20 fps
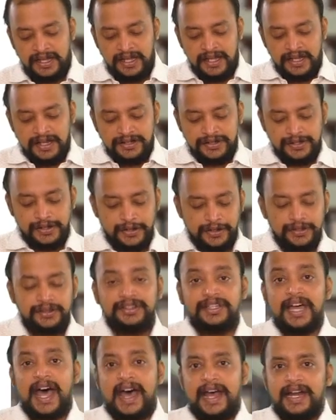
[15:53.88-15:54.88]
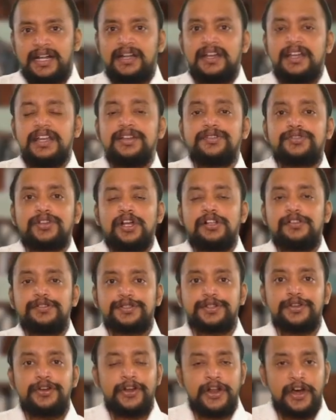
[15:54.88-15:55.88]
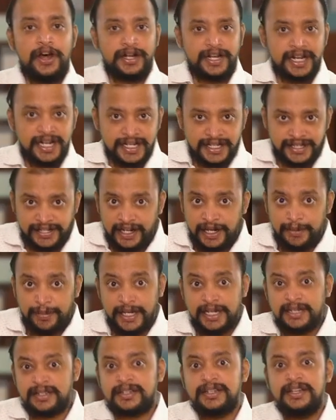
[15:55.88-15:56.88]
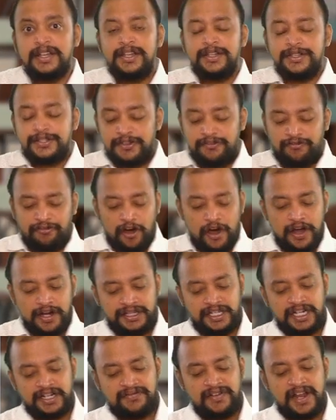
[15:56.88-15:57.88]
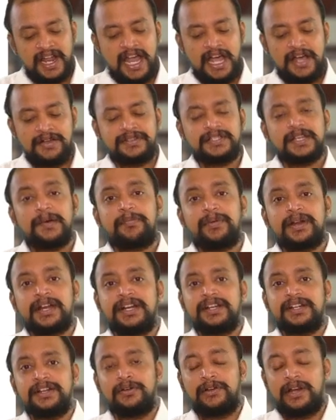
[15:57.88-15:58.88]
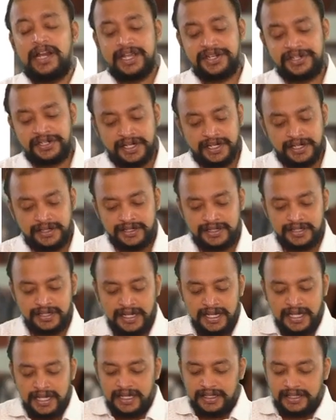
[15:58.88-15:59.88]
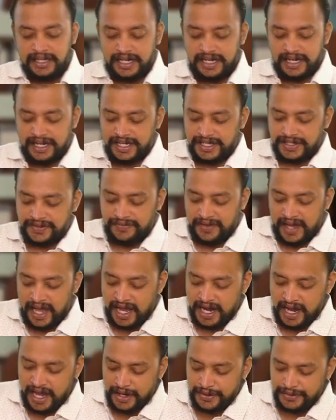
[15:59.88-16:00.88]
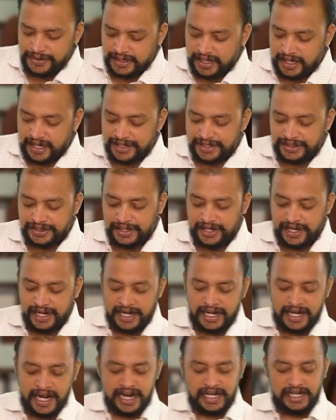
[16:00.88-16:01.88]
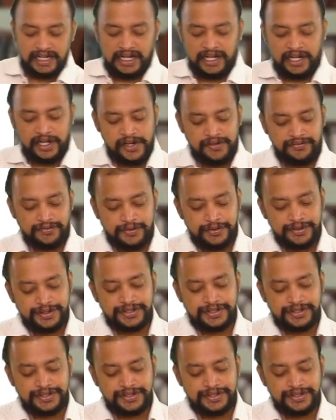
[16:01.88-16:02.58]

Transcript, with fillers: So that is also not in syllabus. So for that we have separate regulations that is warehouse custody and handling of goods